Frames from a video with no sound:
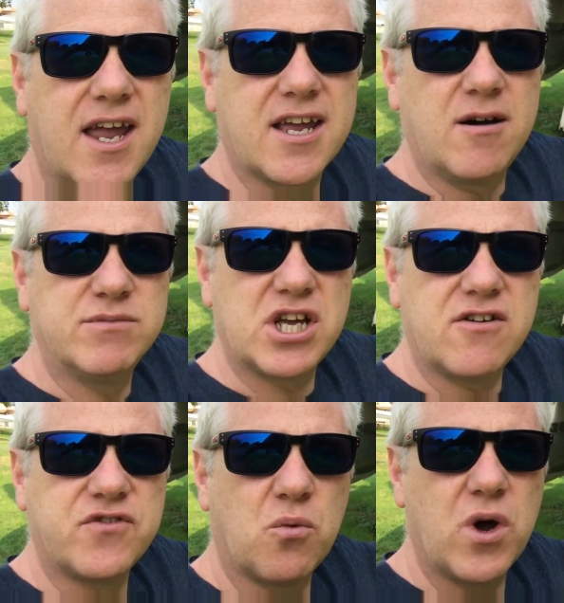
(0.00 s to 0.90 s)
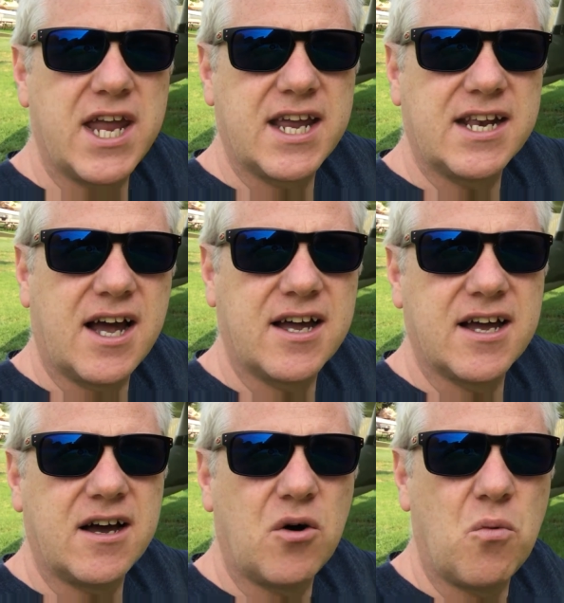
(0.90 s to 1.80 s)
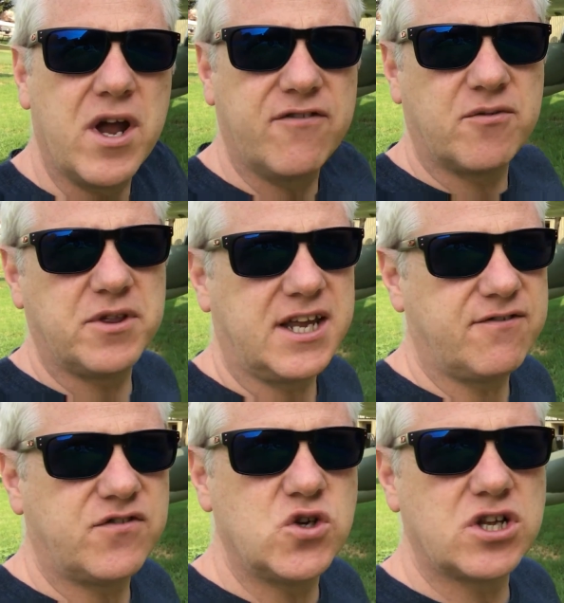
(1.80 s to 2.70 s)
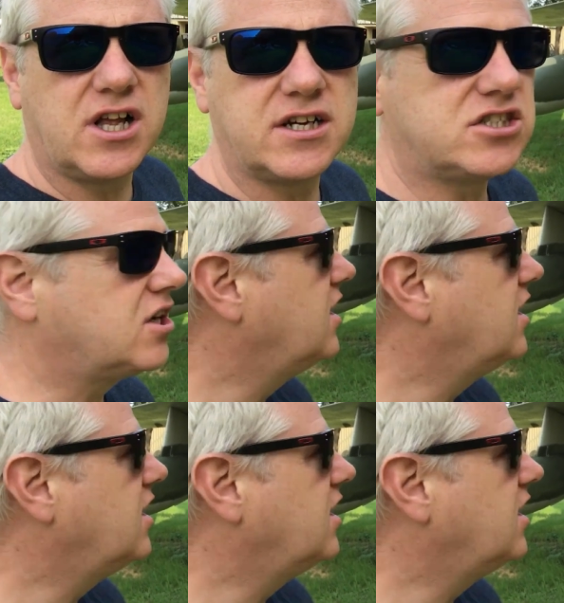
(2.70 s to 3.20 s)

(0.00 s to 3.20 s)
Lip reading: it comes out of the wing and away from the fuselage.